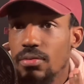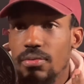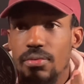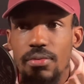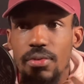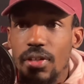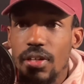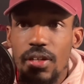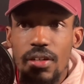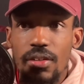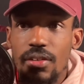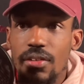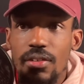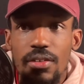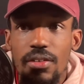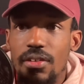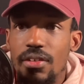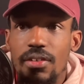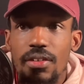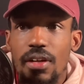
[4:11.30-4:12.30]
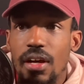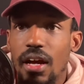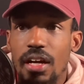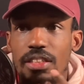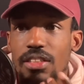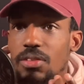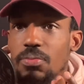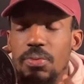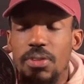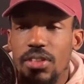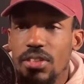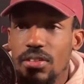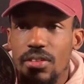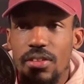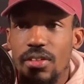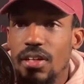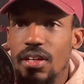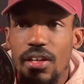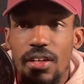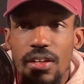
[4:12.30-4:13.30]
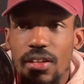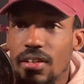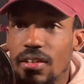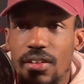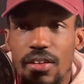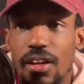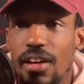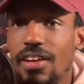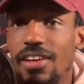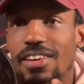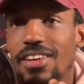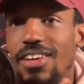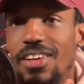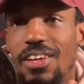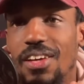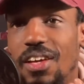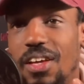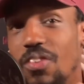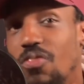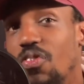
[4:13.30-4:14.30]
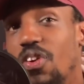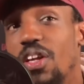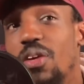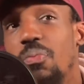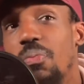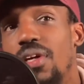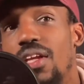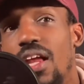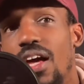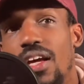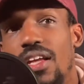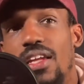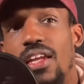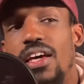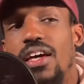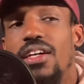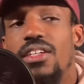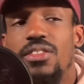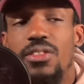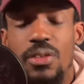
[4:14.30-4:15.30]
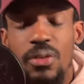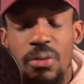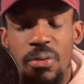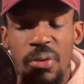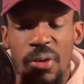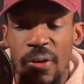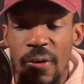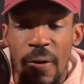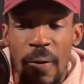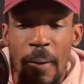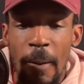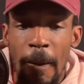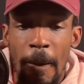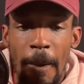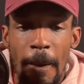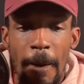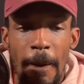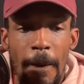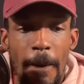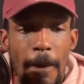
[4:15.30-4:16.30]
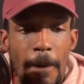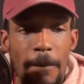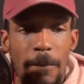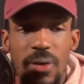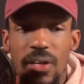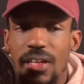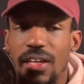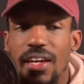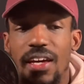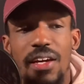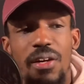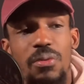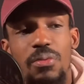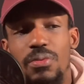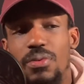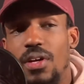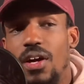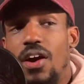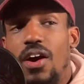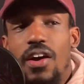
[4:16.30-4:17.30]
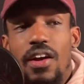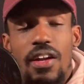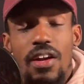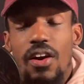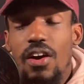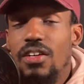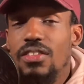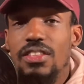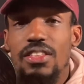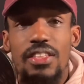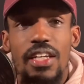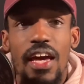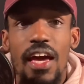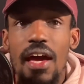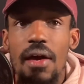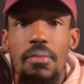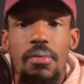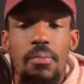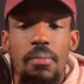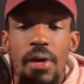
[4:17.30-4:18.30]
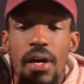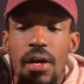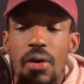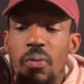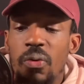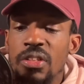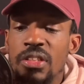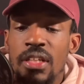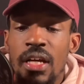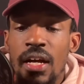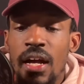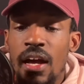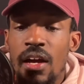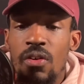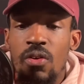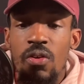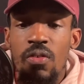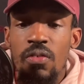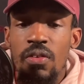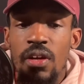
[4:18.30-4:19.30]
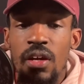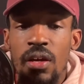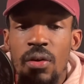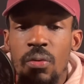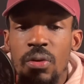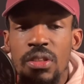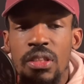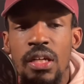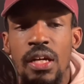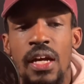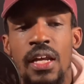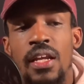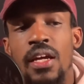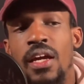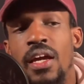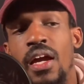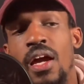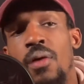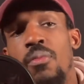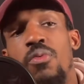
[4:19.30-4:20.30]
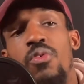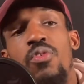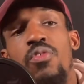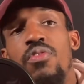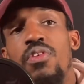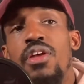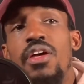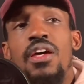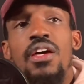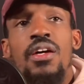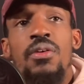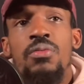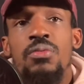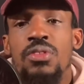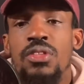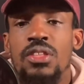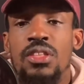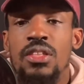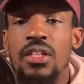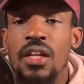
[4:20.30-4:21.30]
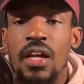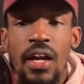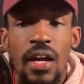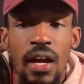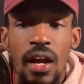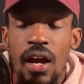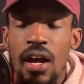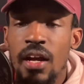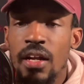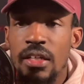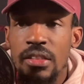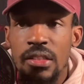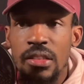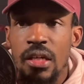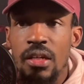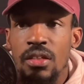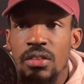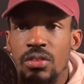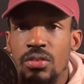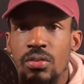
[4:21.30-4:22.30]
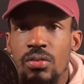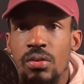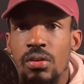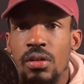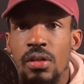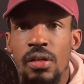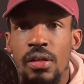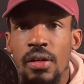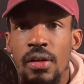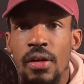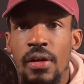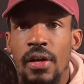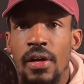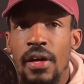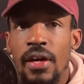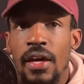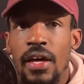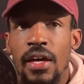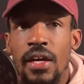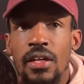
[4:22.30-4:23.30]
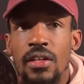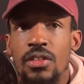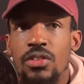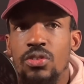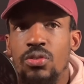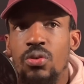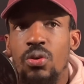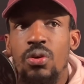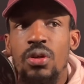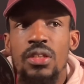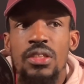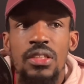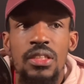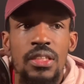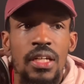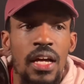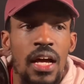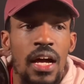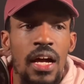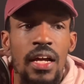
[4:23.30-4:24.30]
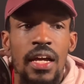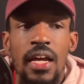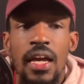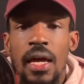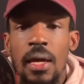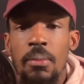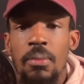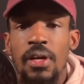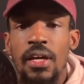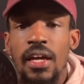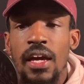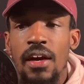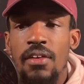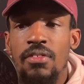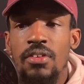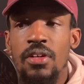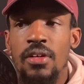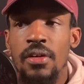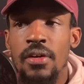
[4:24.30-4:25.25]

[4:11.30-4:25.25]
And I just be, like, it really be like that. So, but yeah, it all just happened, man. Once I got over there, once I got the camera over there, it was just like, all right, let's tell this story. And the story just kind of came together